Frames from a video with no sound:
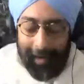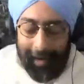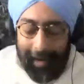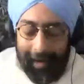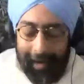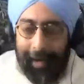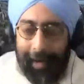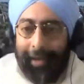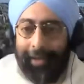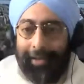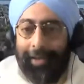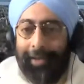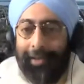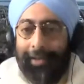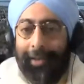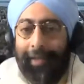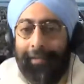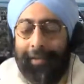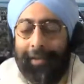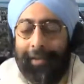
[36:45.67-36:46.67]
All right. So you're
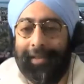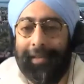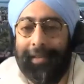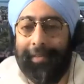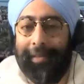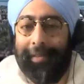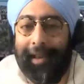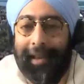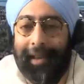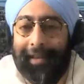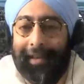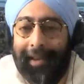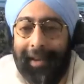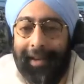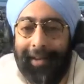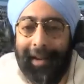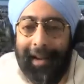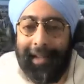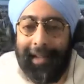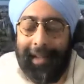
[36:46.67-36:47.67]
looking for some links. All
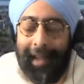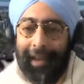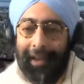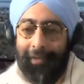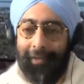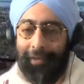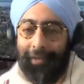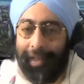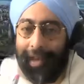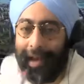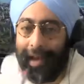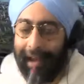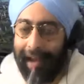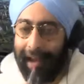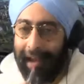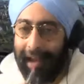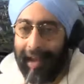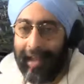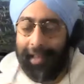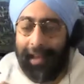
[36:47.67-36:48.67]
right. Thank you for that.
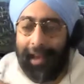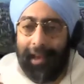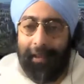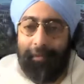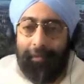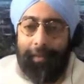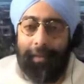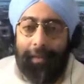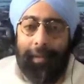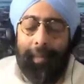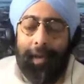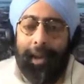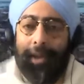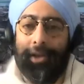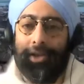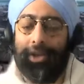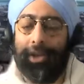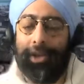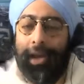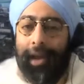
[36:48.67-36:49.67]
Thank you for the
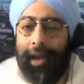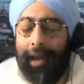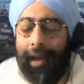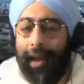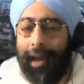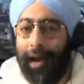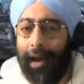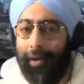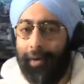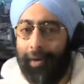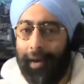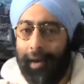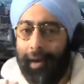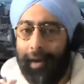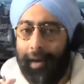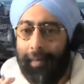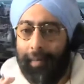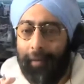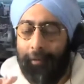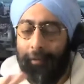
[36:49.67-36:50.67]
pitch. Now,
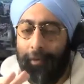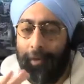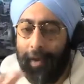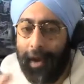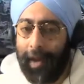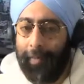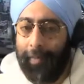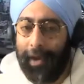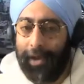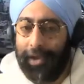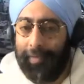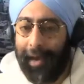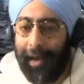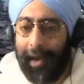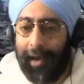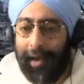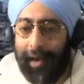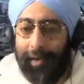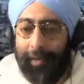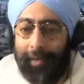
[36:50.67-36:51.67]
before I pitch
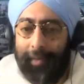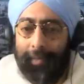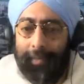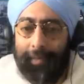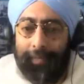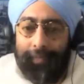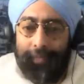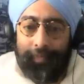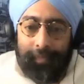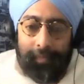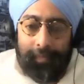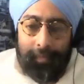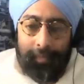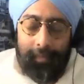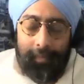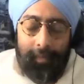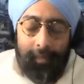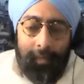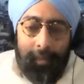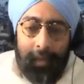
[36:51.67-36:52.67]
back,
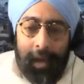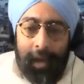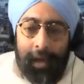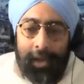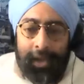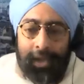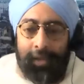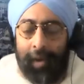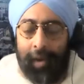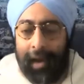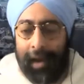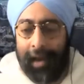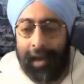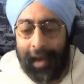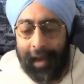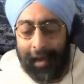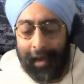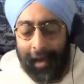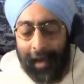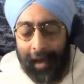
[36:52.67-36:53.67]
just want to
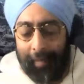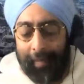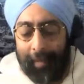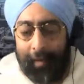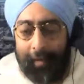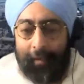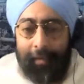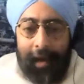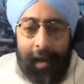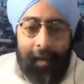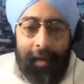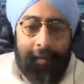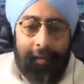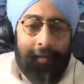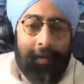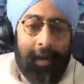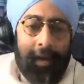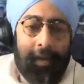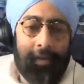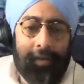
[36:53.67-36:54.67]
get a couple of
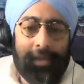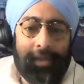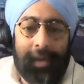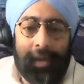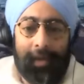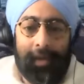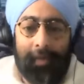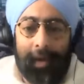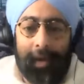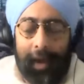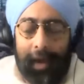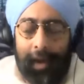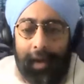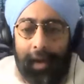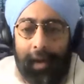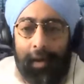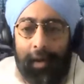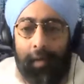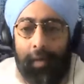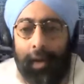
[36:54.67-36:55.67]
notes in, right?
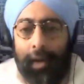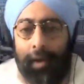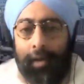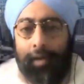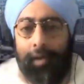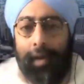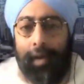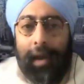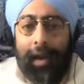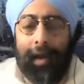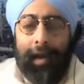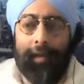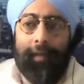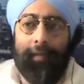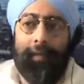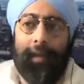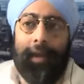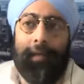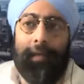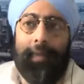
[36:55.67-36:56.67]
When you're doing an
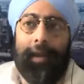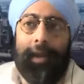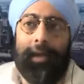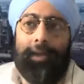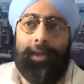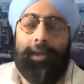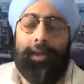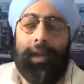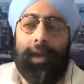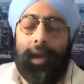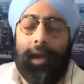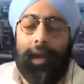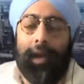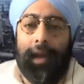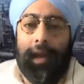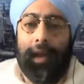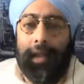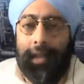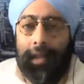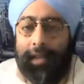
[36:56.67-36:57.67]
elevator pitch,
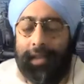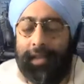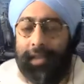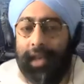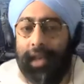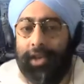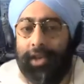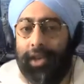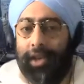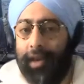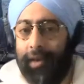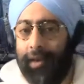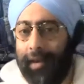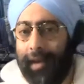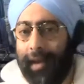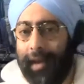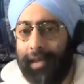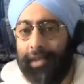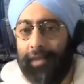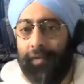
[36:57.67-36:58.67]
in this session, you
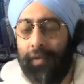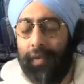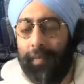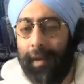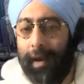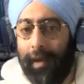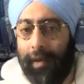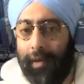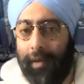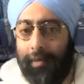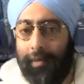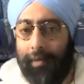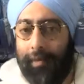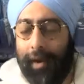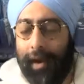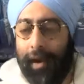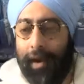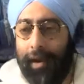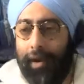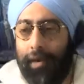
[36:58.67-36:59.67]
didn't ask for money,
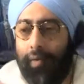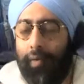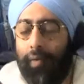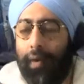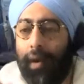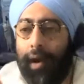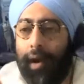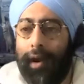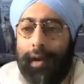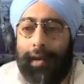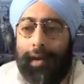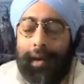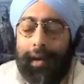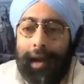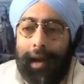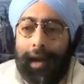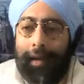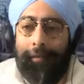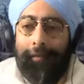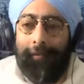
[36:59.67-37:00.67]
right? You wanted to
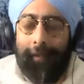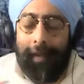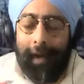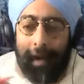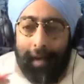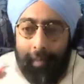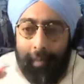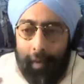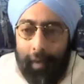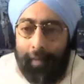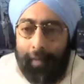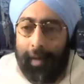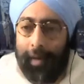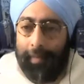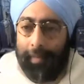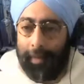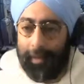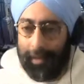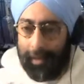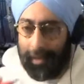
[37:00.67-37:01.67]
kind of find more
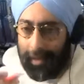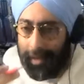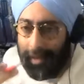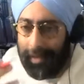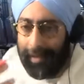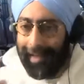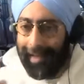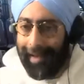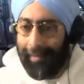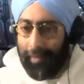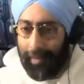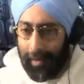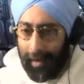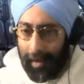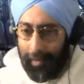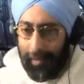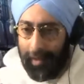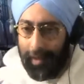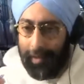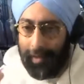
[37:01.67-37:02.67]
people to
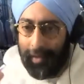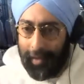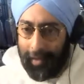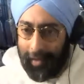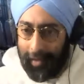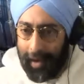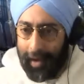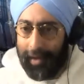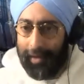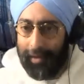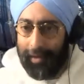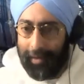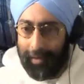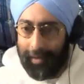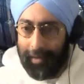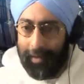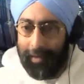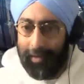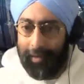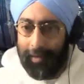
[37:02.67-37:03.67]
collaborate with, correct?
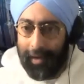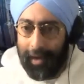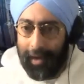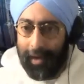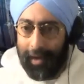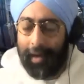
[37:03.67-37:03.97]
Right?